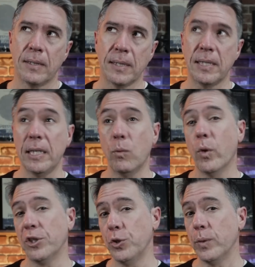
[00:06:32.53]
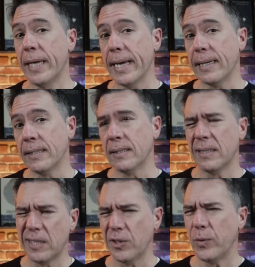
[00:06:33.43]
to see what you get
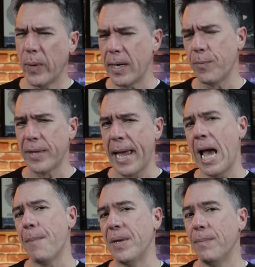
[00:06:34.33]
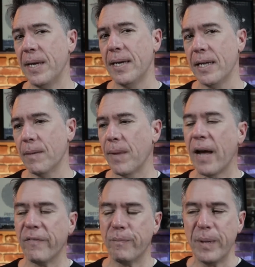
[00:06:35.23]
until you end up with a happy medium.
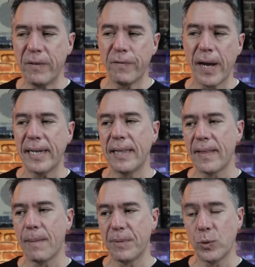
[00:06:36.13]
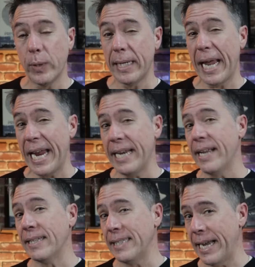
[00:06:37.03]
I've been finding that between
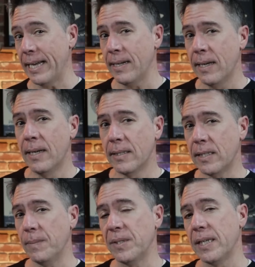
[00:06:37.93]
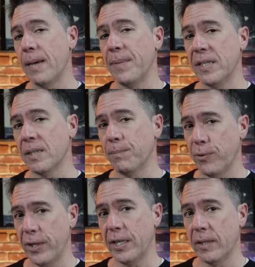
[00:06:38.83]
8 and 10 seems to get me some
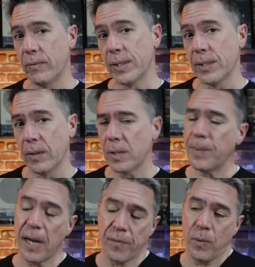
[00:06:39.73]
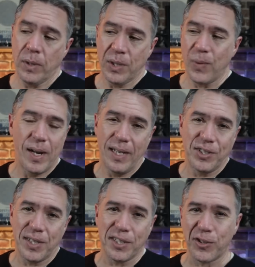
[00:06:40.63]
pretty good results, but every once in a while
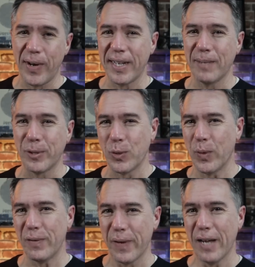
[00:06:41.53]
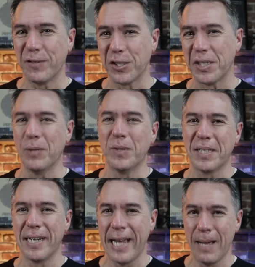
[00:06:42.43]
I just like to crank it up to 25 just to see what's going to